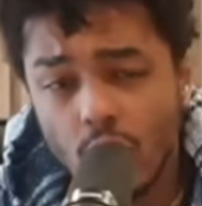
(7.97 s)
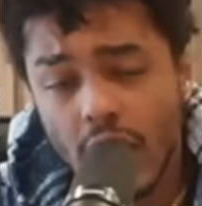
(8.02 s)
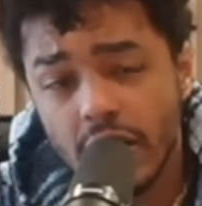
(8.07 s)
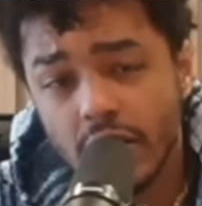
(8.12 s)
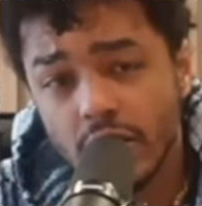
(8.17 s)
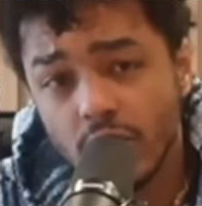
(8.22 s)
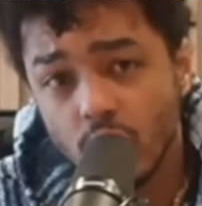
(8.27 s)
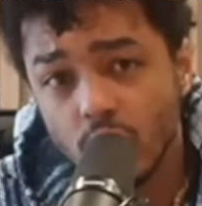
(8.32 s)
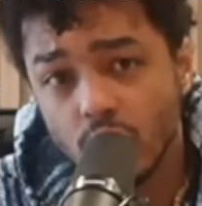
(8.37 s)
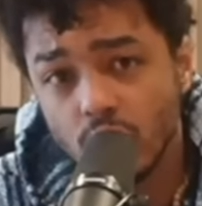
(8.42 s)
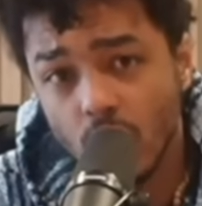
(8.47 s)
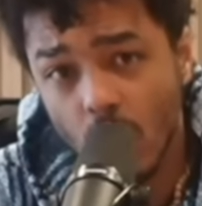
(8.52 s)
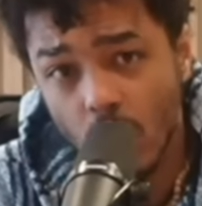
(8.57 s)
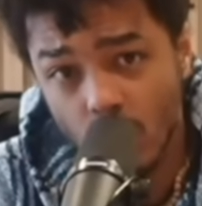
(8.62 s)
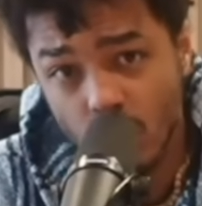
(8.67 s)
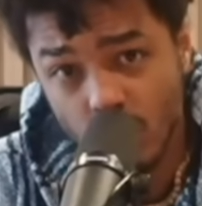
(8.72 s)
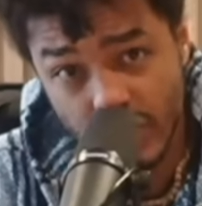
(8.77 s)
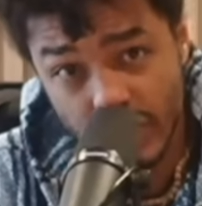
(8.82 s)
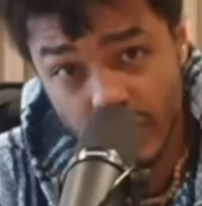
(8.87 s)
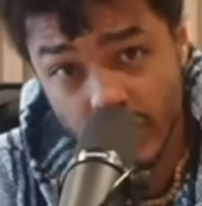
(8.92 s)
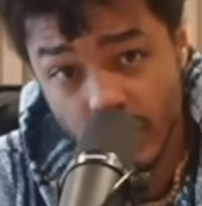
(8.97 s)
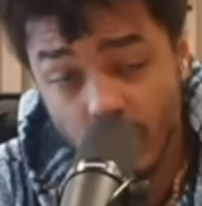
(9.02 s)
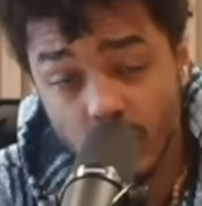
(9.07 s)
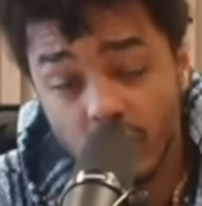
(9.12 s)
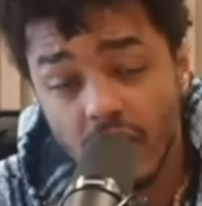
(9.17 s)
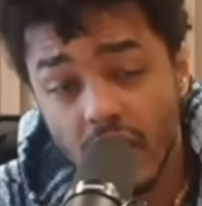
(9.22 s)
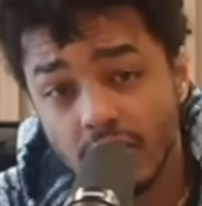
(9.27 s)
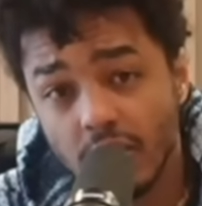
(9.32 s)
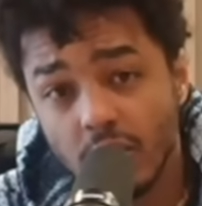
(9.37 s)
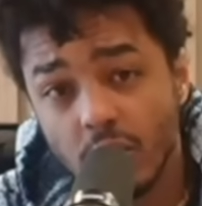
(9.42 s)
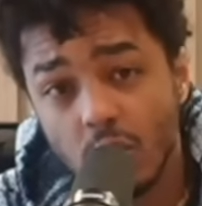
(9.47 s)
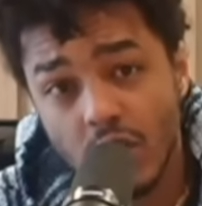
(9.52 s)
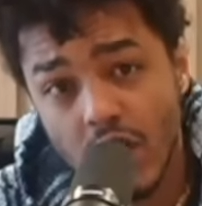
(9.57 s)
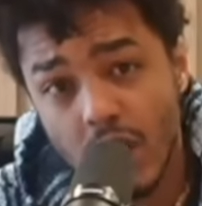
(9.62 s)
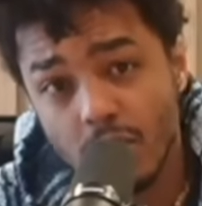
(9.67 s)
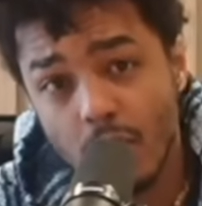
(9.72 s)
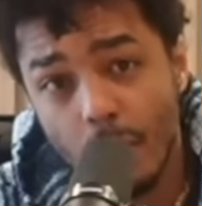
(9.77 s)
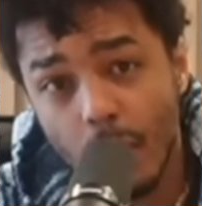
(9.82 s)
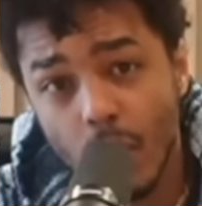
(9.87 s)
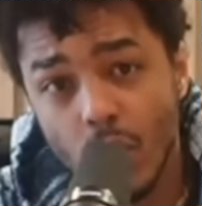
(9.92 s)
and who knows you love him will
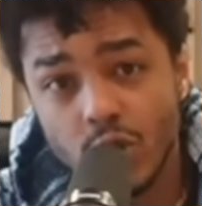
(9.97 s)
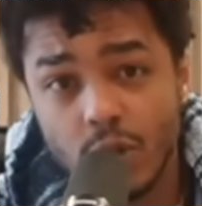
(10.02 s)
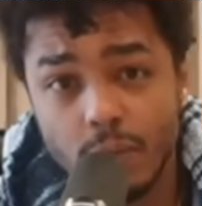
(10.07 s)
never post